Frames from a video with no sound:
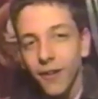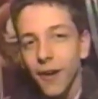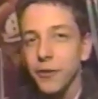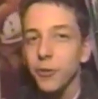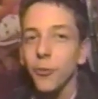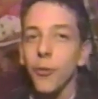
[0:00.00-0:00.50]

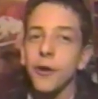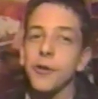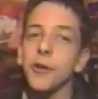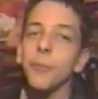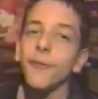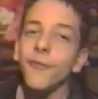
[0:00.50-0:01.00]
Underwater
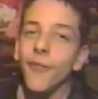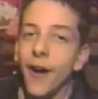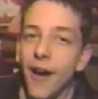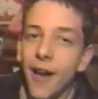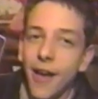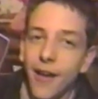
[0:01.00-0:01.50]
number
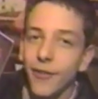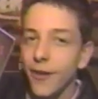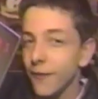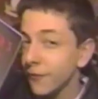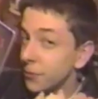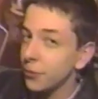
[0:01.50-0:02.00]
5,
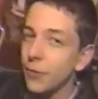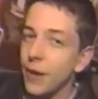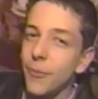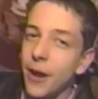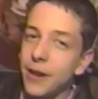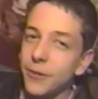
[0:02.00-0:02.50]
from the
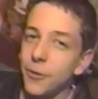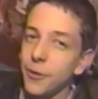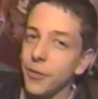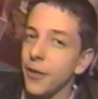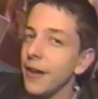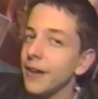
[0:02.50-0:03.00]
Great White North,
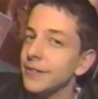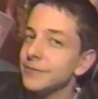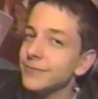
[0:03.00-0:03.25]
eh?